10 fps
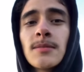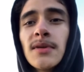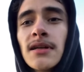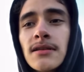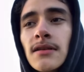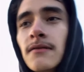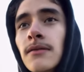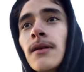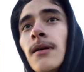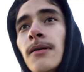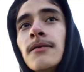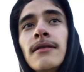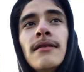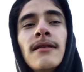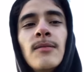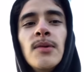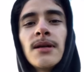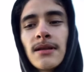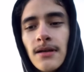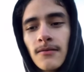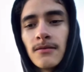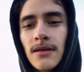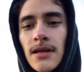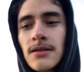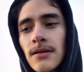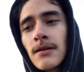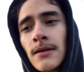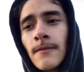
meditative alone, you know, being out with nature.